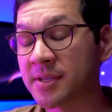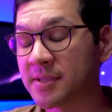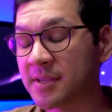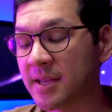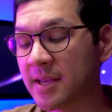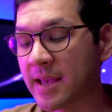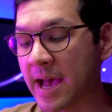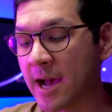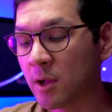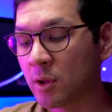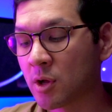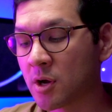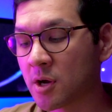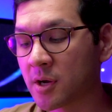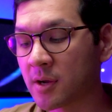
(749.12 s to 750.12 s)
to see how
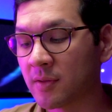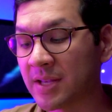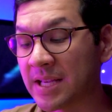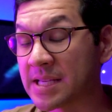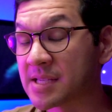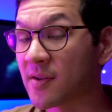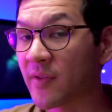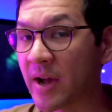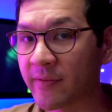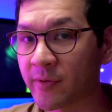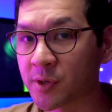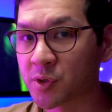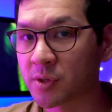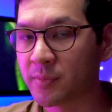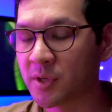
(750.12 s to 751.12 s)
long these
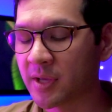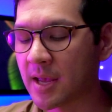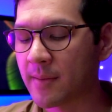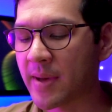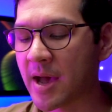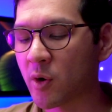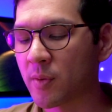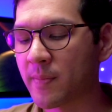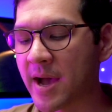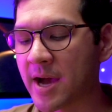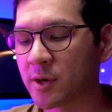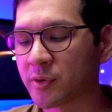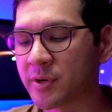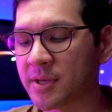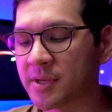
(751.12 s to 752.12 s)
500 milliamp hour
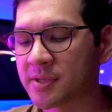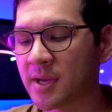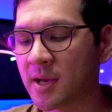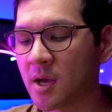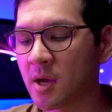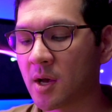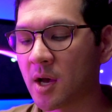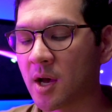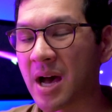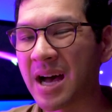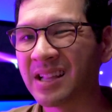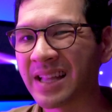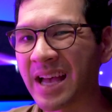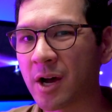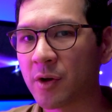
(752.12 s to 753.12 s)
batteries uh,
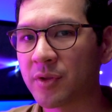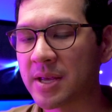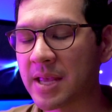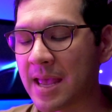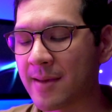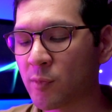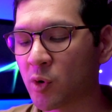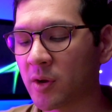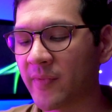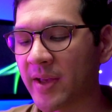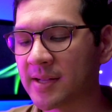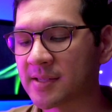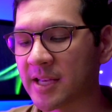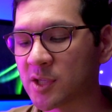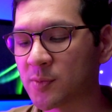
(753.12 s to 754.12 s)
allow the Game Boy
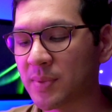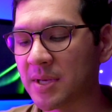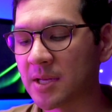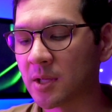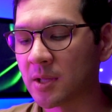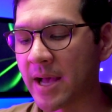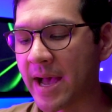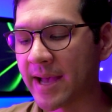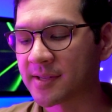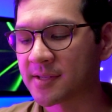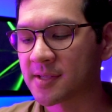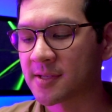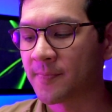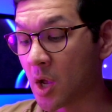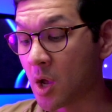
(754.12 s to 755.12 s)
Advance SP to
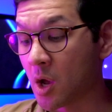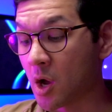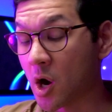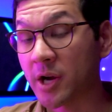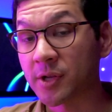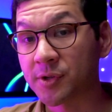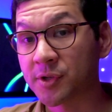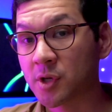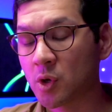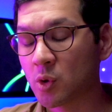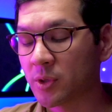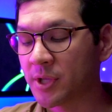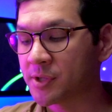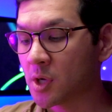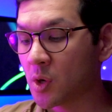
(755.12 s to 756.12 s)
last. All right, so
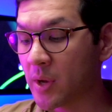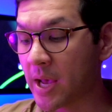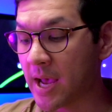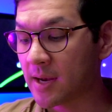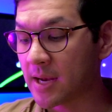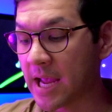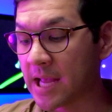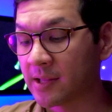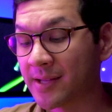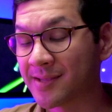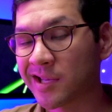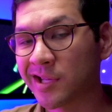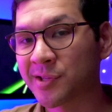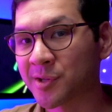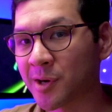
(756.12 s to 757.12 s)
let's go ahead and
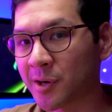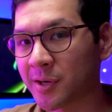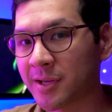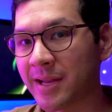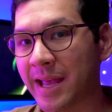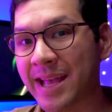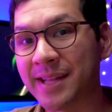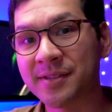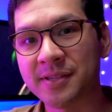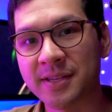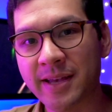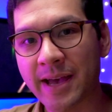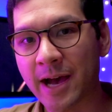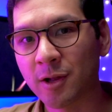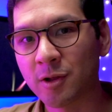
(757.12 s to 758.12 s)
let's get started and
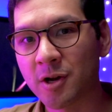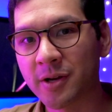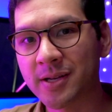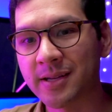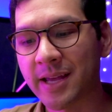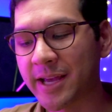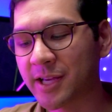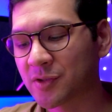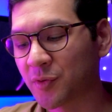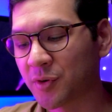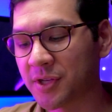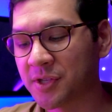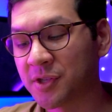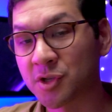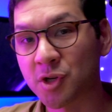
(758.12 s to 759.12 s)
see how long it takes for
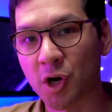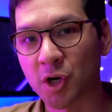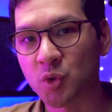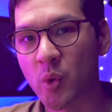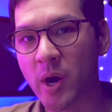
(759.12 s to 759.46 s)
this to charge